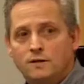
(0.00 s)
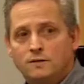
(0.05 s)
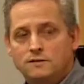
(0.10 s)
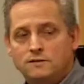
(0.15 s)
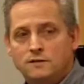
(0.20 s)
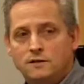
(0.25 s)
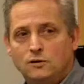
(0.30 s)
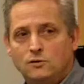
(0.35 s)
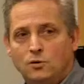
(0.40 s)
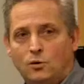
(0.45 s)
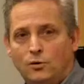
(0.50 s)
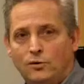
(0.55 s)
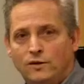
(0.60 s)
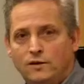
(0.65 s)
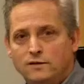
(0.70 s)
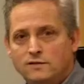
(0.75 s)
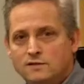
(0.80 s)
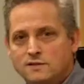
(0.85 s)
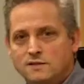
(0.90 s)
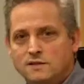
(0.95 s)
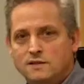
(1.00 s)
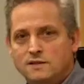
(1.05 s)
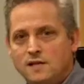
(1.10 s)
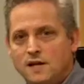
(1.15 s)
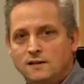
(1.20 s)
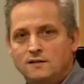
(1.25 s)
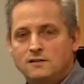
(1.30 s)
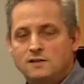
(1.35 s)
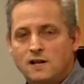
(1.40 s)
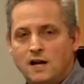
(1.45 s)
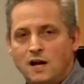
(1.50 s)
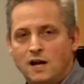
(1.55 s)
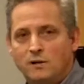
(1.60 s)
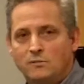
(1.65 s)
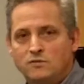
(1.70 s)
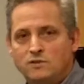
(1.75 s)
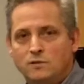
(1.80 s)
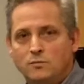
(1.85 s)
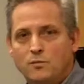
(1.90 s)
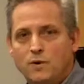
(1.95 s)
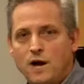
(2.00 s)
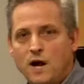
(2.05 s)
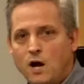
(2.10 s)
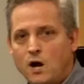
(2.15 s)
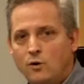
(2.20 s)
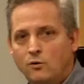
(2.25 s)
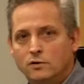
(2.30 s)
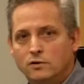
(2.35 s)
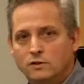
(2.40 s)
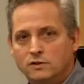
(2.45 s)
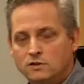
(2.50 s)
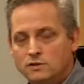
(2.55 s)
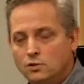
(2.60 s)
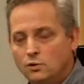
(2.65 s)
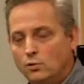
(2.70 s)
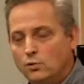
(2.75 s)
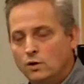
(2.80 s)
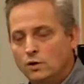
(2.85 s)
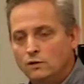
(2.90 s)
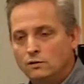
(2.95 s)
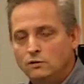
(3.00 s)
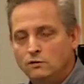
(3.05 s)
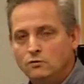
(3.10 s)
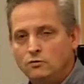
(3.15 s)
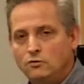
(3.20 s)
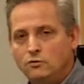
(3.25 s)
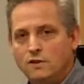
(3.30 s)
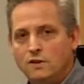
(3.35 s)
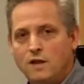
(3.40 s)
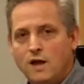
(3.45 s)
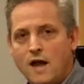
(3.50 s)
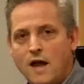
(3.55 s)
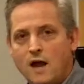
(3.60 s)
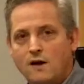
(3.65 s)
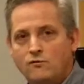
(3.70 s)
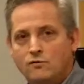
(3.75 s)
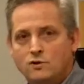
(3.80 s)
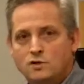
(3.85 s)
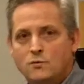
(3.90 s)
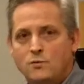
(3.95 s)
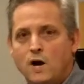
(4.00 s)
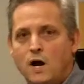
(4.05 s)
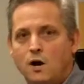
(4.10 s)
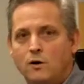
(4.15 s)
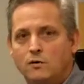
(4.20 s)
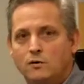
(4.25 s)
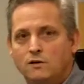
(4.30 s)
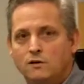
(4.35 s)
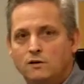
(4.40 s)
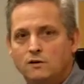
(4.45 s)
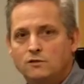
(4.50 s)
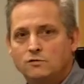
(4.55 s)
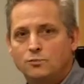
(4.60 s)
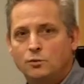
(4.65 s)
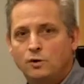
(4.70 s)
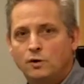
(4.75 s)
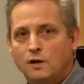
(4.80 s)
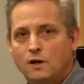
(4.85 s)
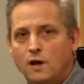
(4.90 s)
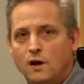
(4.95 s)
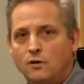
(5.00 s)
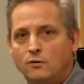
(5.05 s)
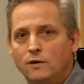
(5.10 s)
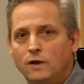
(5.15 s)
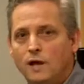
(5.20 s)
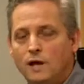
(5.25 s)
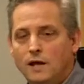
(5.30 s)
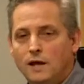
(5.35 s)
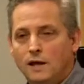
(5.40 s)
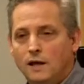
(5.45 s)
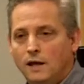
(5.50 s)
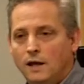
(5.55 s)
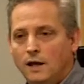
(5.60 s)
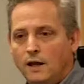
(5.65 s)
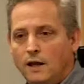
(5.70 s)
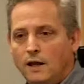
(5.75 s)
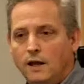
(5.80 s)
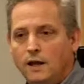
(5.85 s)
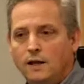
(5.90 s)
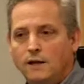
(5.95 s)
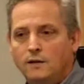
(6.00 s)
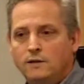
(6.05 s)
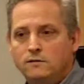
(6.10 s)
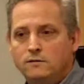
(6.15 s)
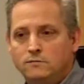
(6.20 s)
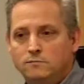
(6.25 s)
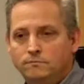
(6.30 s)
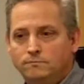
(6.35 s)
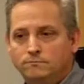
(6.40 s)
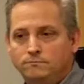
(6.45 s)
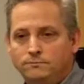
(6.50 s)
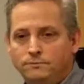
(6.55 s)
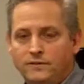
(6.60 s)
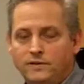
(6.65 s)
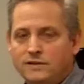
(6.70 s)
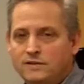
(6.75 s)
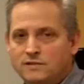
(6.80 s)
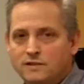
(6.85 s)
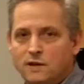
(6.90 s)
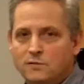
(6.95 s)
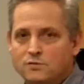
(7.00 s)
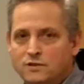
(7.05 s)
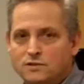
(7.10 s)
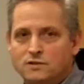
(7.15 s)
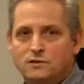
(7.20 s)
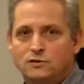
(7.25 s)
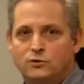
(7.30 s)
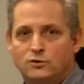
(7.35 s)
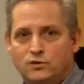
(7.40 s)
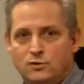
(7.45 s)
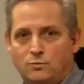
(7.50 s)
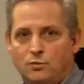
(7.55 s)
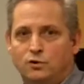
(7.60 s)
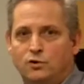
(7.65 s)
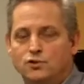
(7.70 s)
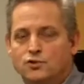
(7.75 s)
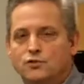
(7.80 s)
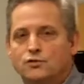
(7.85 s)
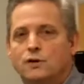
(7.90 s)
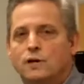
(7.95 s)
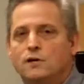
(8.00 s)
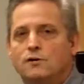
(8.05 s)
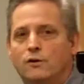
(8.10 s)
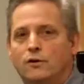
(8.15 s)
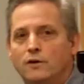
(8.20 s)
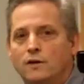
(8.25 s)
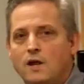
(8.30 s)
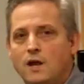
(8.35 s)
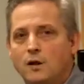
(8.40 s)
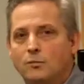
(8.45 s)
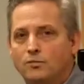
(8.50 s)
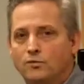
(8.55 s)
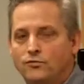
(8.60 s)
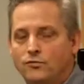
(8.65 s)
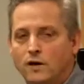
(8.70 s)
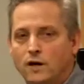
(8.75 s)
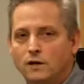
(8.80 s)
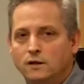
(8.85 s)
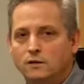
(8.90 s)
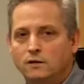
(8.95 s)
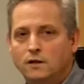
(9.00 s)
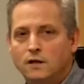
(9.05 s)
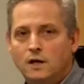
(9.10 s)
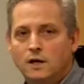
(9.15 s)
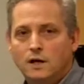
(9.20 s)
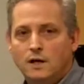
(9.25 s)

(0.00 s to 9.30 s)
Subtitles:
signal that's 10 times in power as to what the average power that it's putting out. And these types of signals can put a strain on the amplifier.